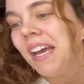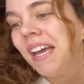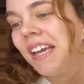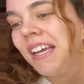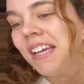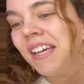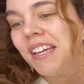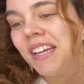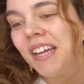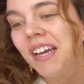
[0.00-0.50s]

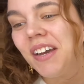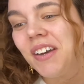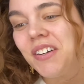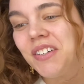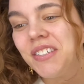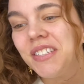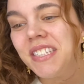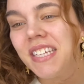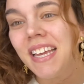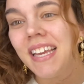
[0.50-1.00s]
you know,
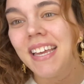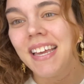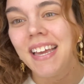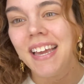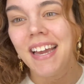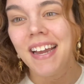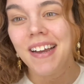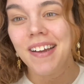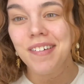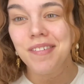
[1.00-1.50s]
taking
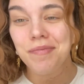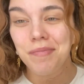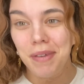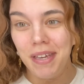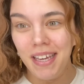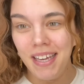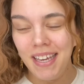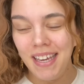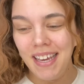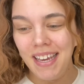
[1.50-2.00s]
care of me